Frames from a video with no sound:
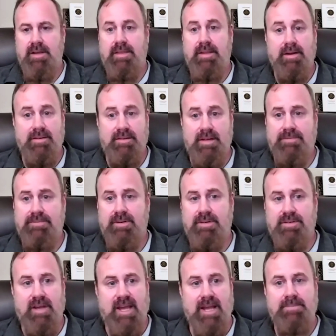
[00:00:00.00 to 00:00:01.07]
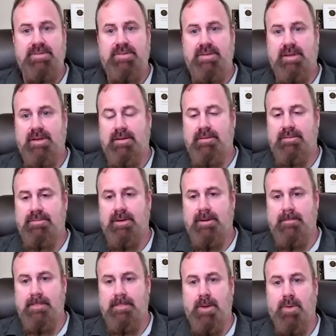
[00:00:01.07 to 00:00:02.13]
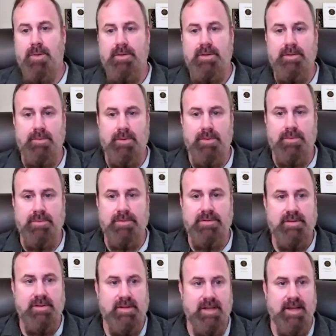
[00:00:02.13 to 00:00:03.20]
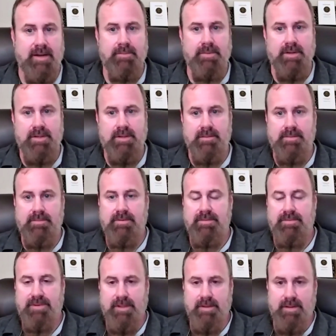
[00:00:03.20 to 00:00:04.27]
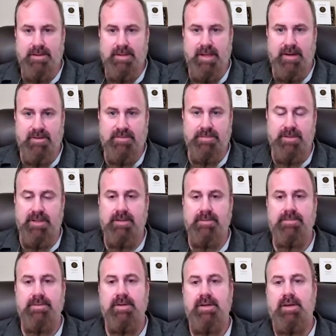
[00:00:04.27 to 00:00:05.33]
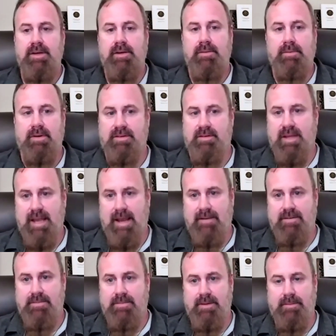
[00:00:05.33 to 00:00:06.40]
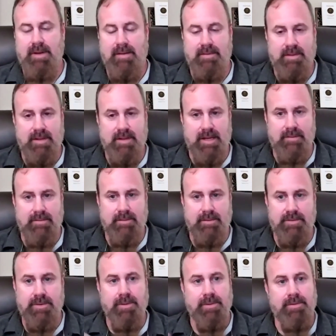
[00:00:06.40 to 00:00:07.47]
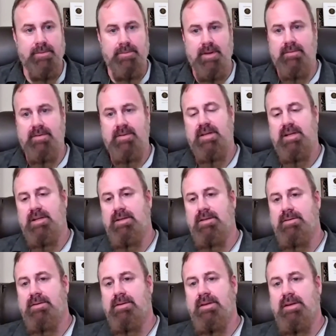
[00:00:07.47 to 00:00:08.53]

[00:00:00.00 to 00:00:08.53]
There are different types of holy roles that one can fulfill in Theodish belief. One doesn't have to be a Waverthain, even though it's called the Waverthain Guild.